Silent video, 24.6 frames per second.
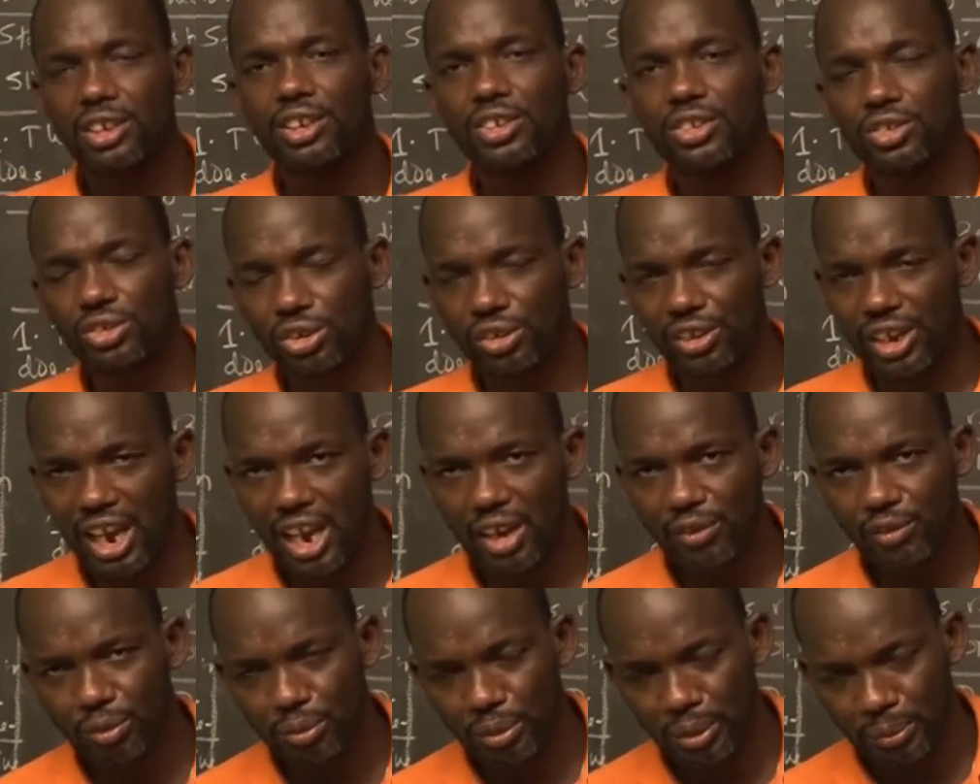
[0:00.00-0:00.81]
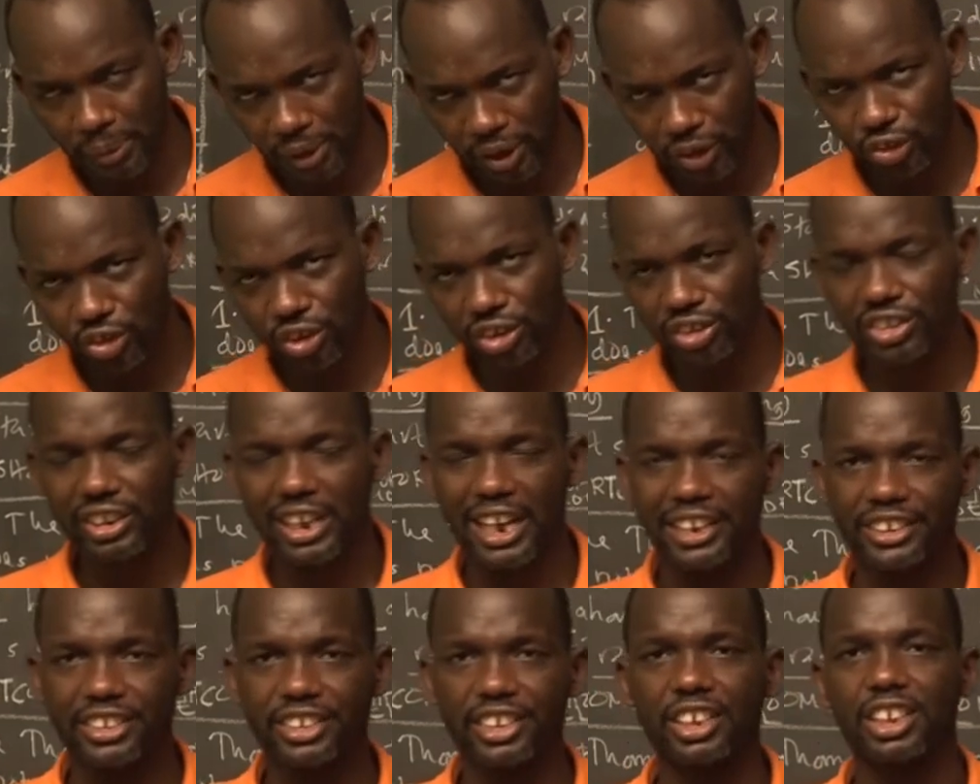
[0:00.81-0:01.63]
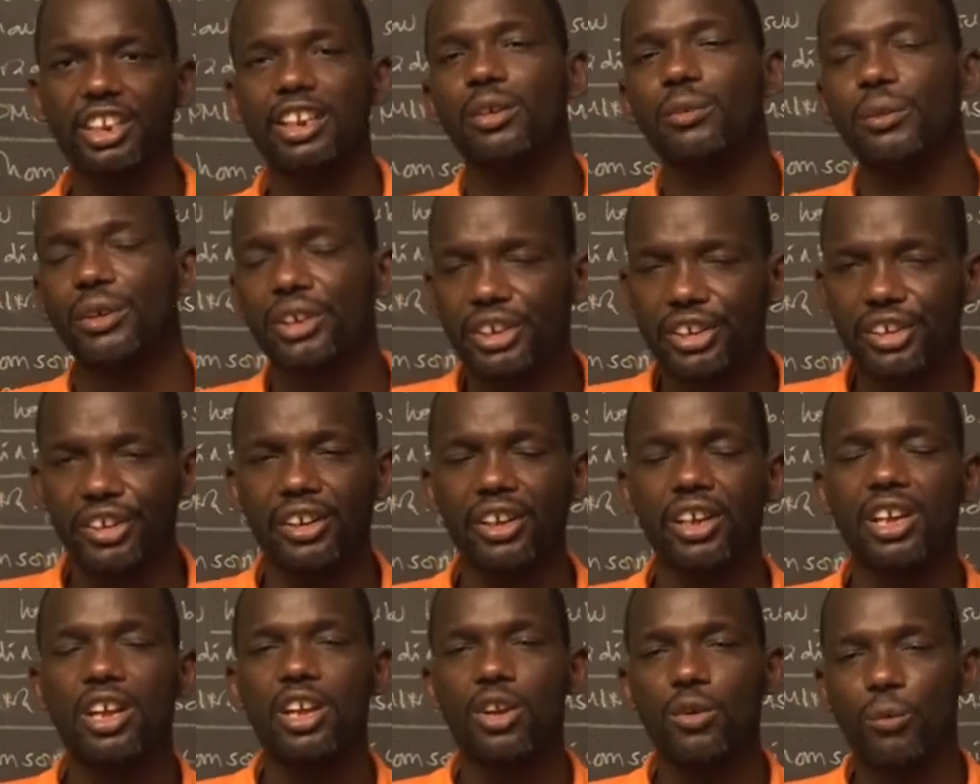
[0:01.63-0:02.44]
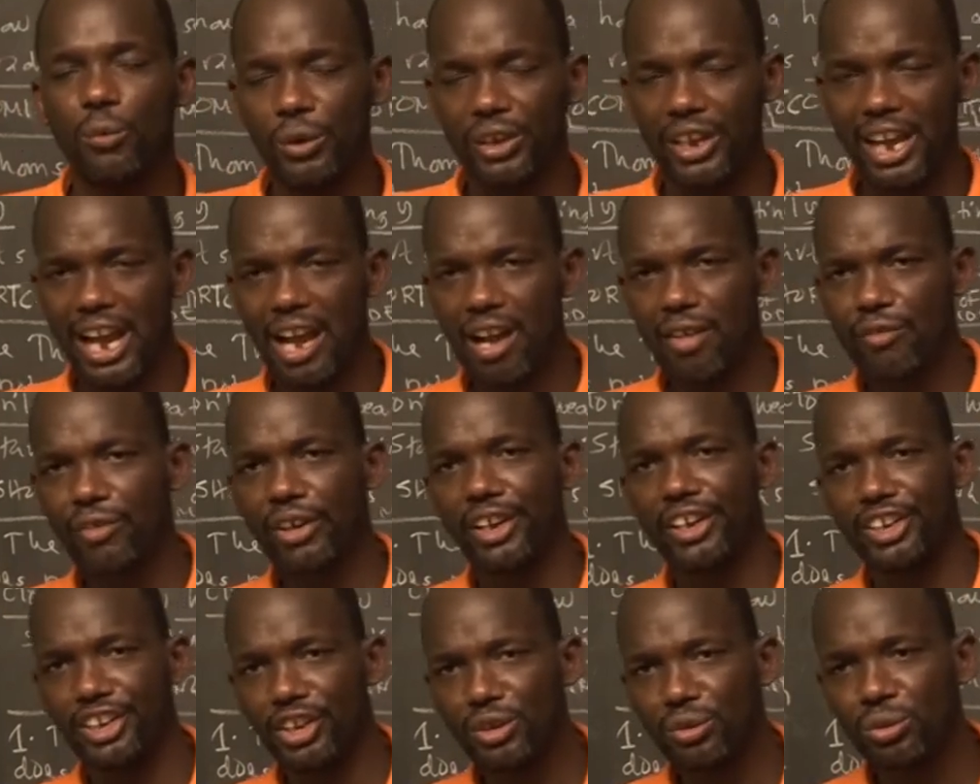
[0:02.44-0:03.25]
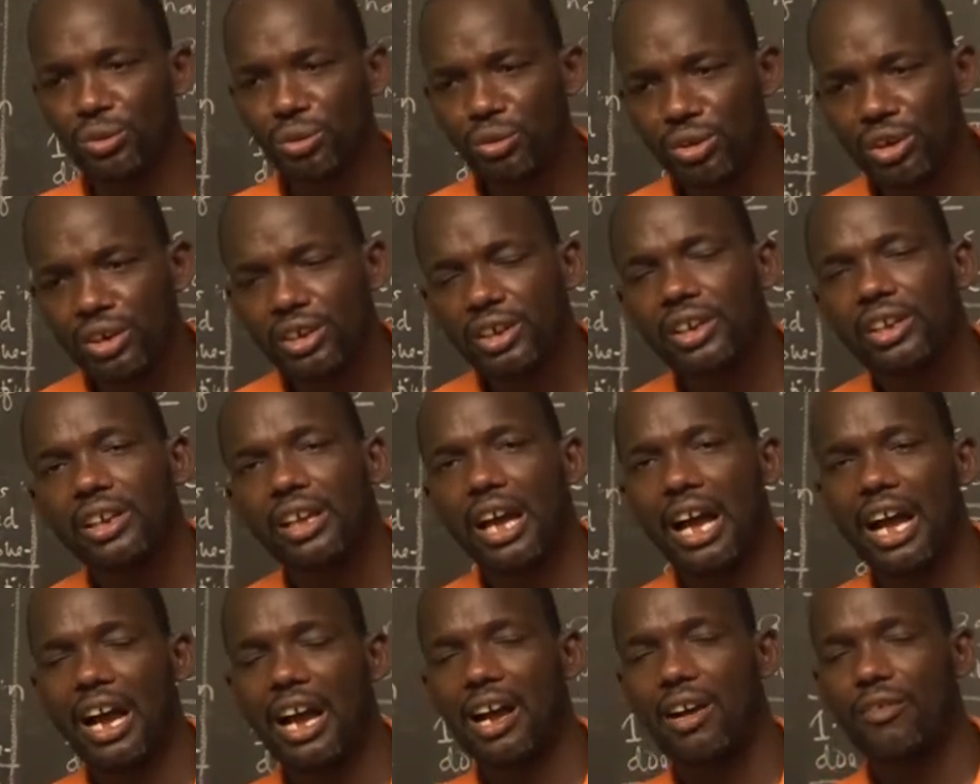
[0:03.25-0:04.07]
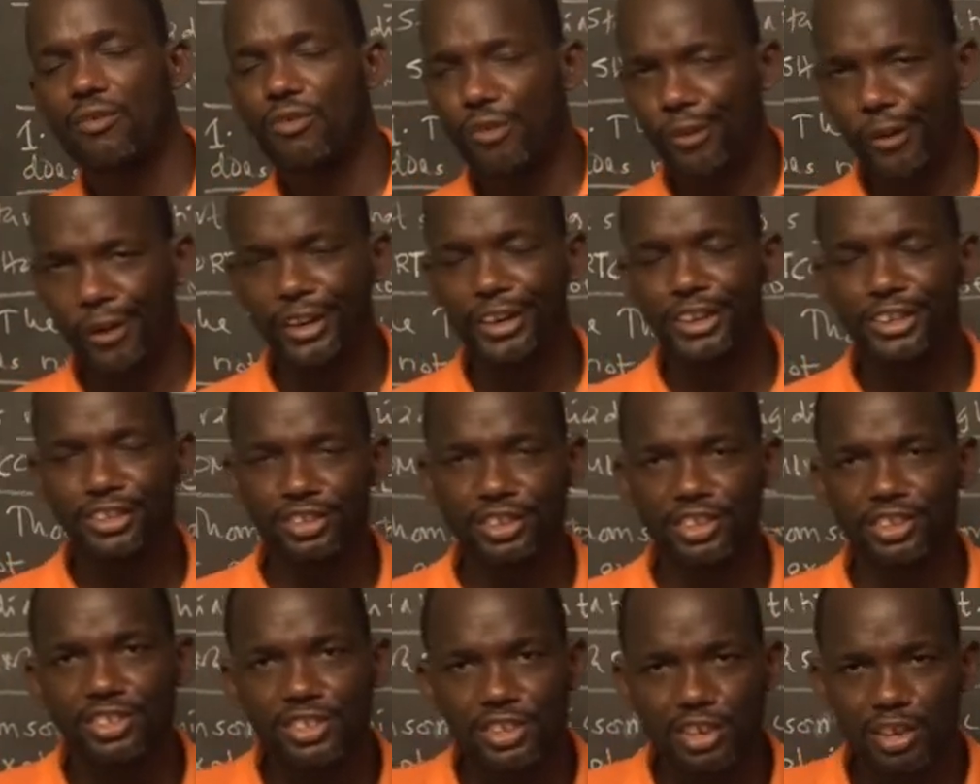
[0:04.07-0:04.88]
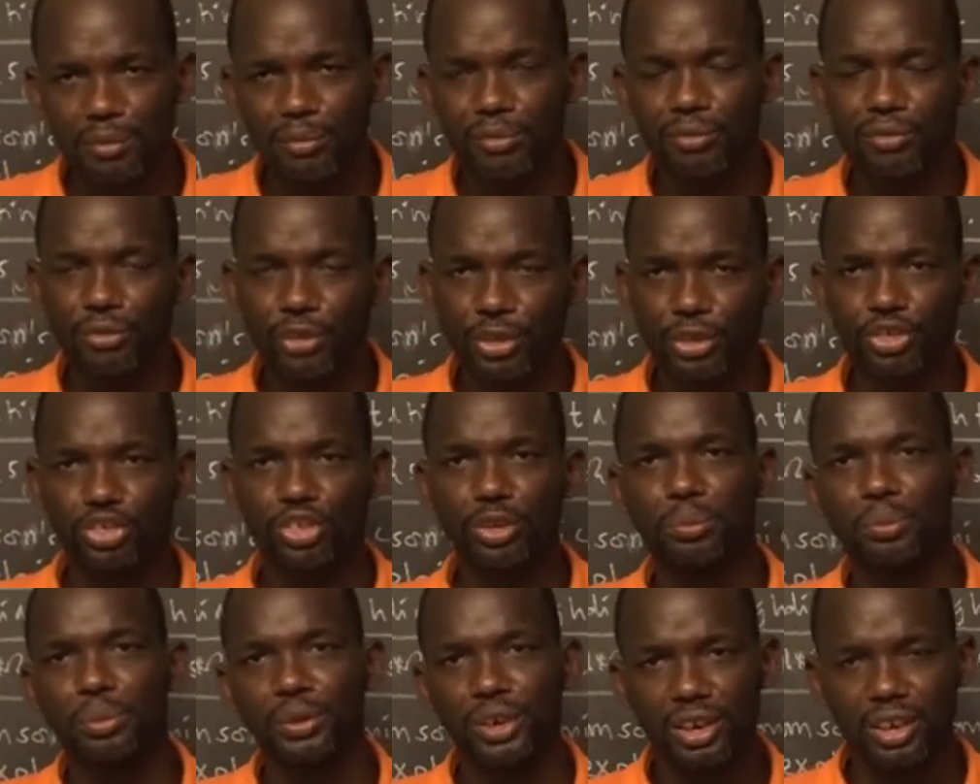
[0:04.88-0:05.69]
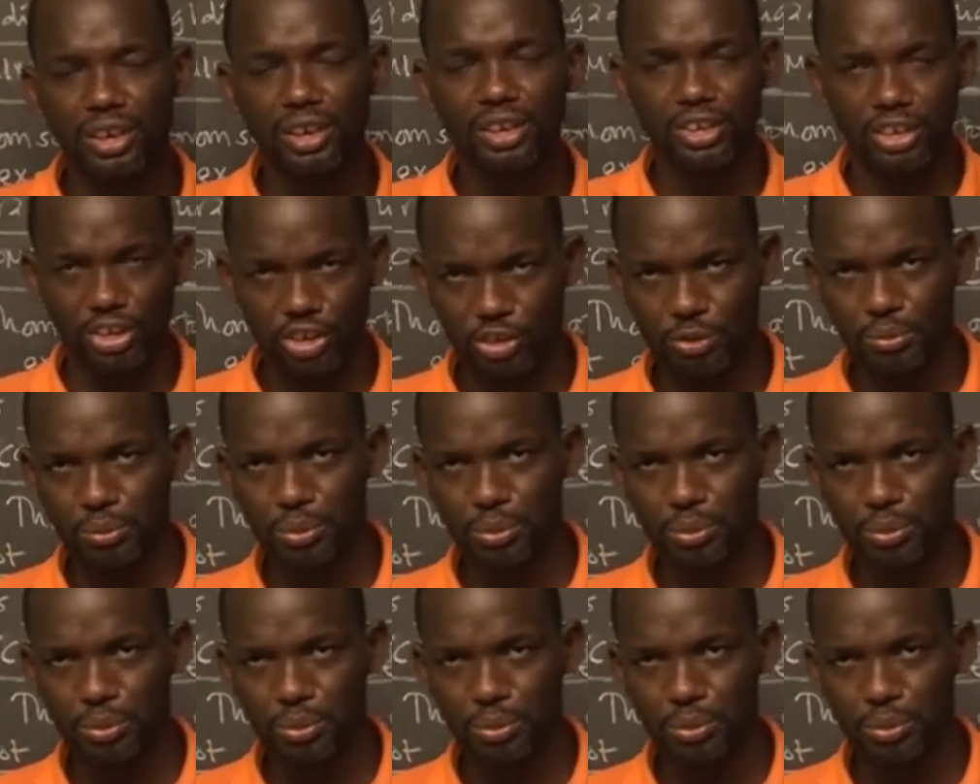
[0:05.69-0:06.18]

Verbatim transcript: so you have to be patient until we we have a new uh, range system for shipping these